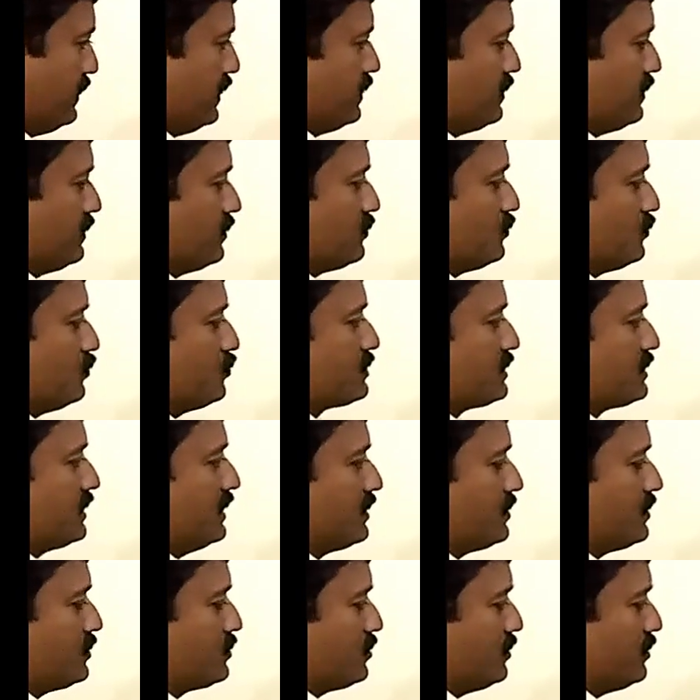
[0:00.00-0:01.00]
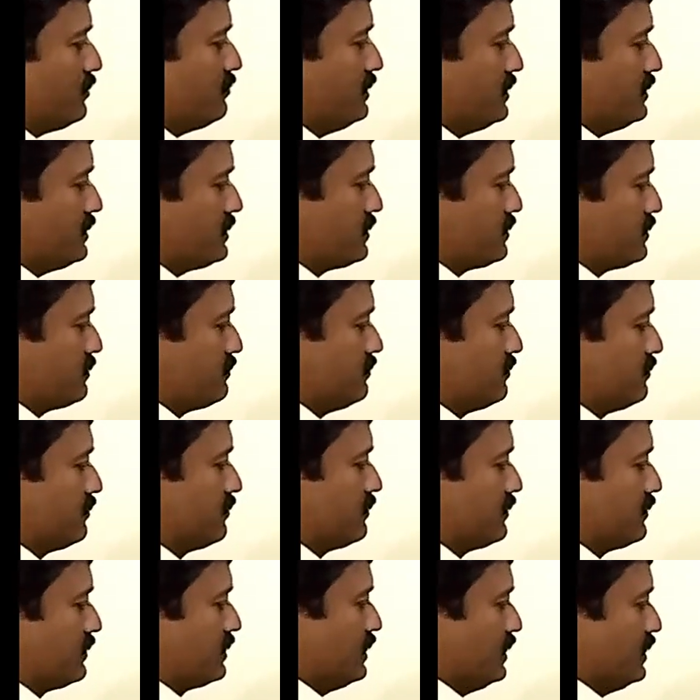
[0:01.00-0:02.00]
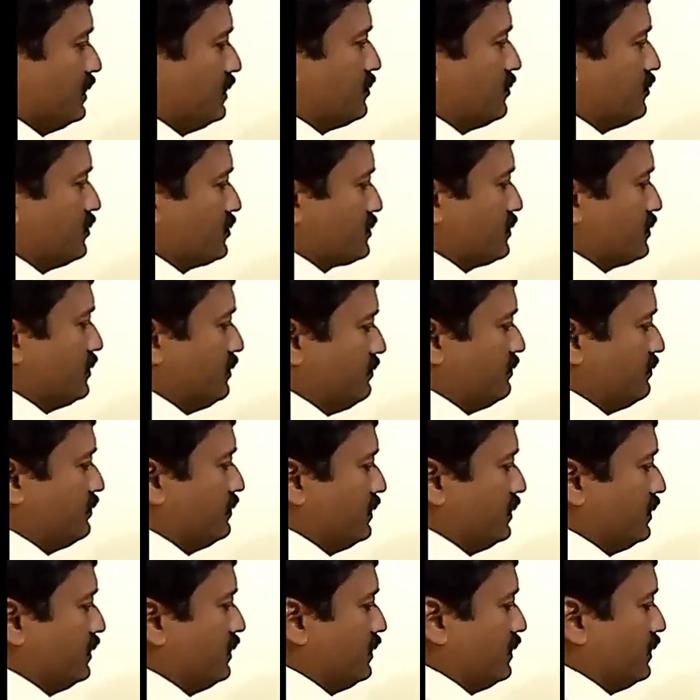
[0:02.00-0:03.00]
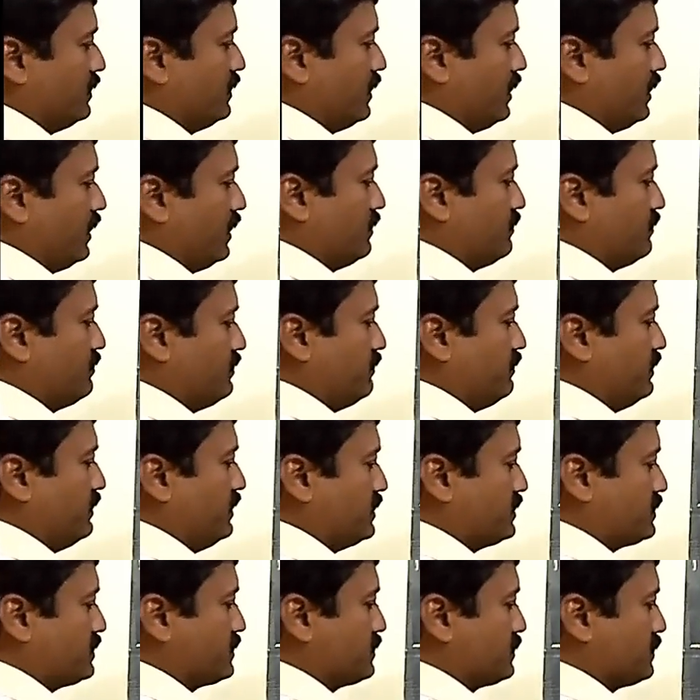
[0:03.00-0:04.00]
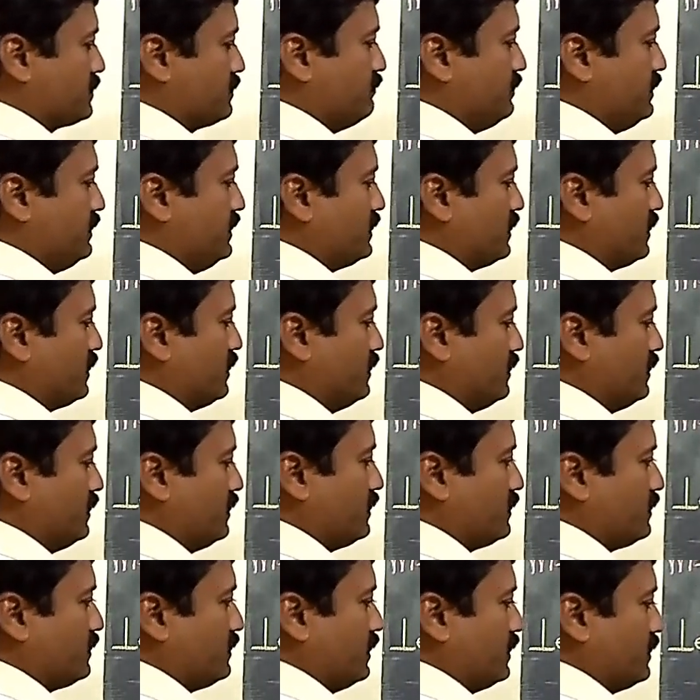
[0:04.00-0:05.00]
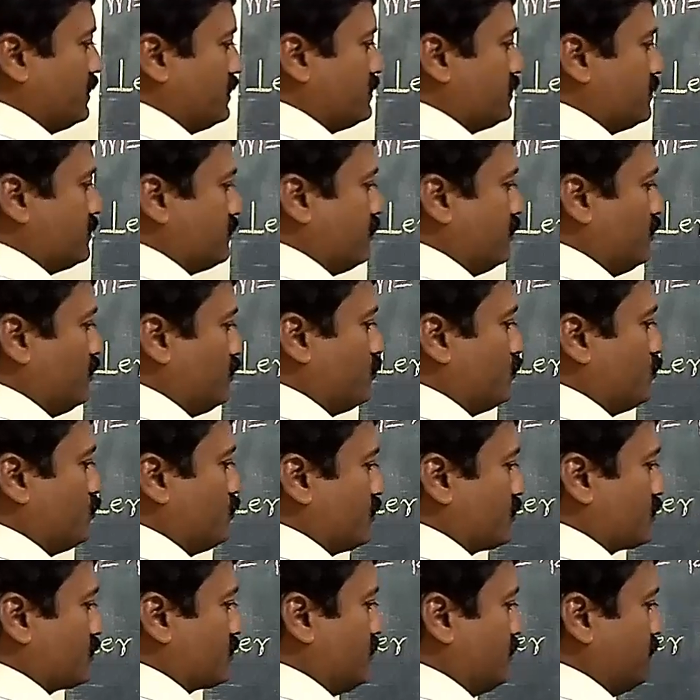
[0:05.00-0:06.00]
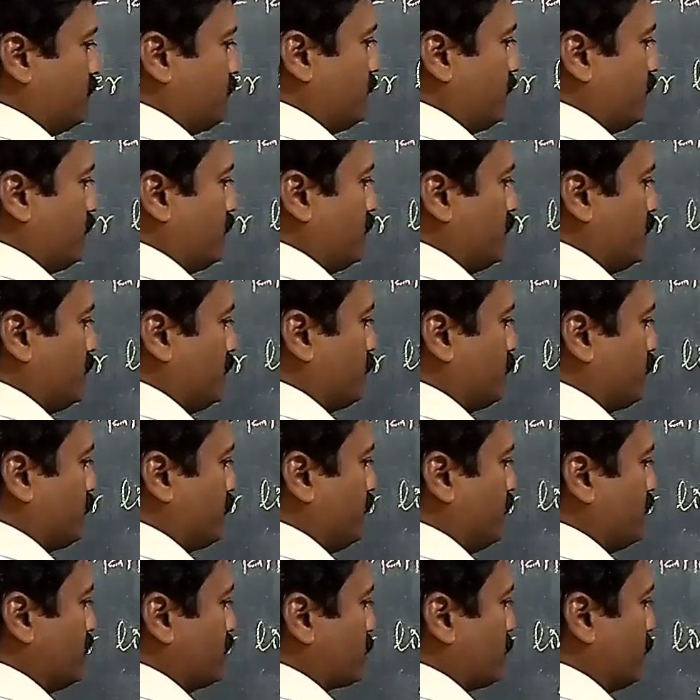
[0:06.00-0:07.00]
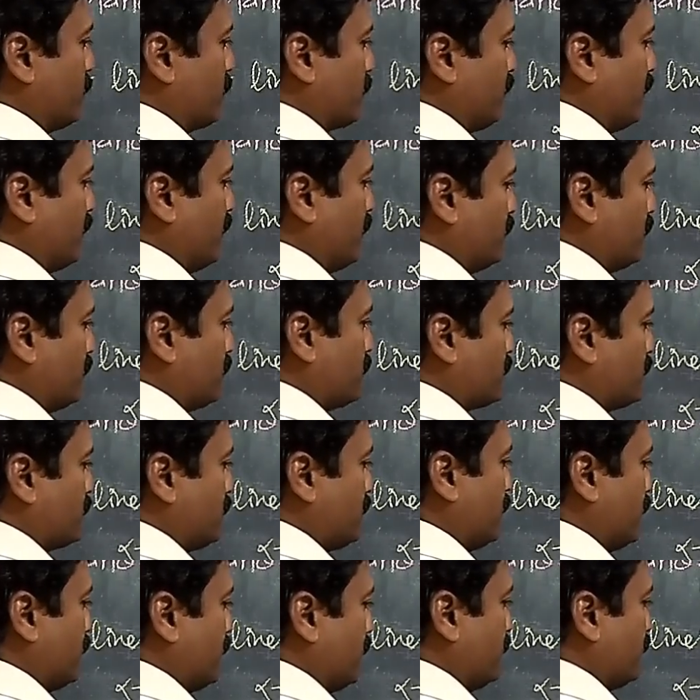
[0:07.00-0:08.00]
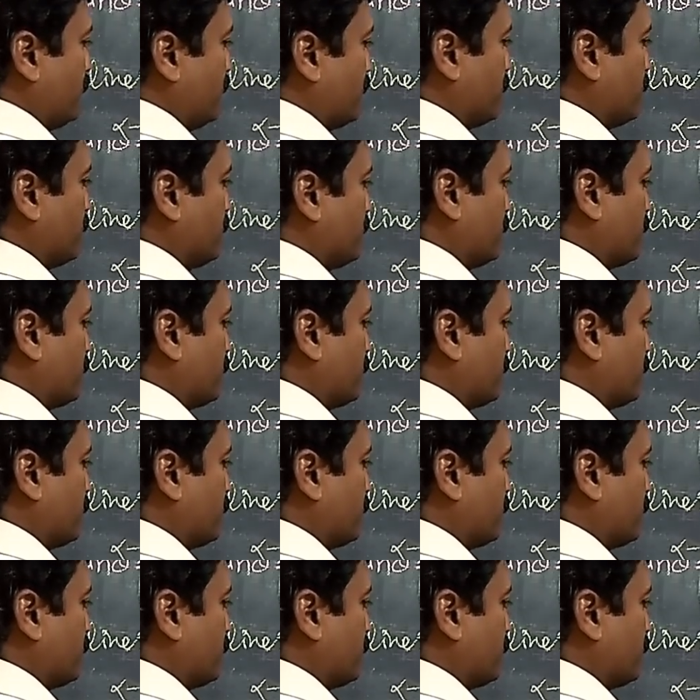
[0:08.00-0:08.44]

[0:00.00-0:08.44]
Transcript: you take the cosine ratio of this, then cos of alpha minus beta, that is equal to cos of plus or minus 90.